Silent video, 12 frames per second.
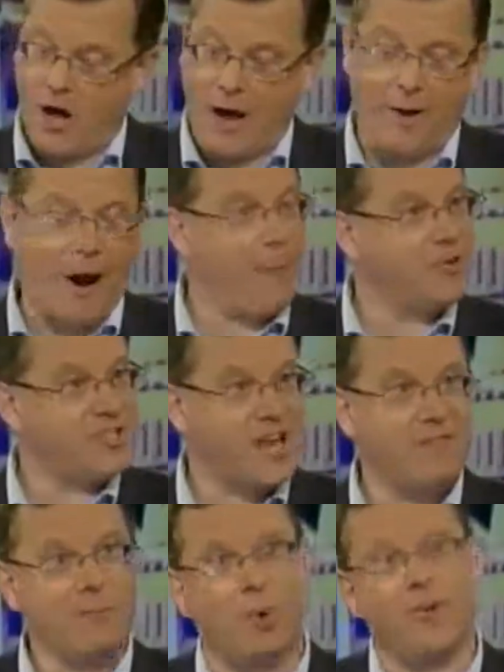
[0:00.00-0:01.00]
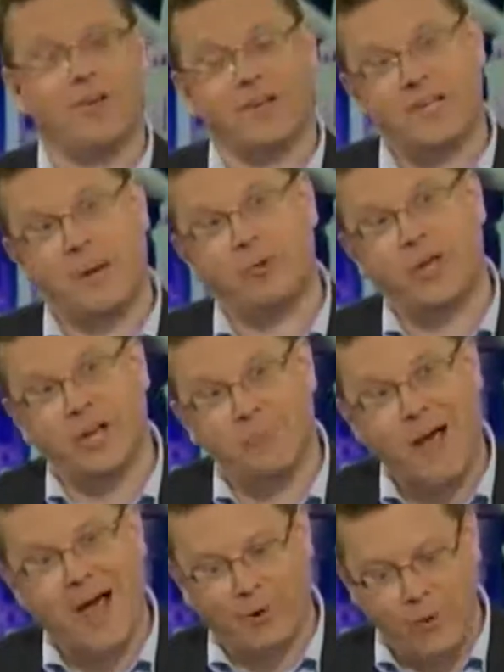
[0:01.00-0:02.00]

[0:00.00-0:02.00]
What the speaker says: I would say even more than a double kickback.